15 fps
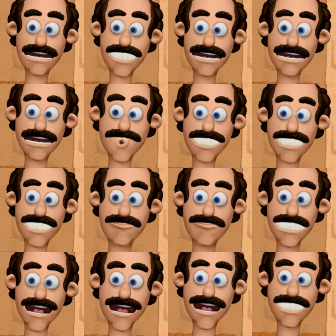Indian
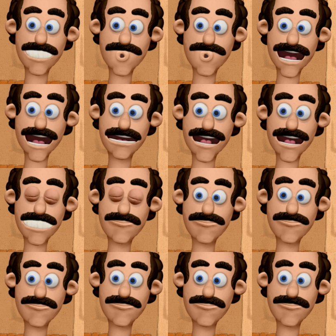people under colonialism.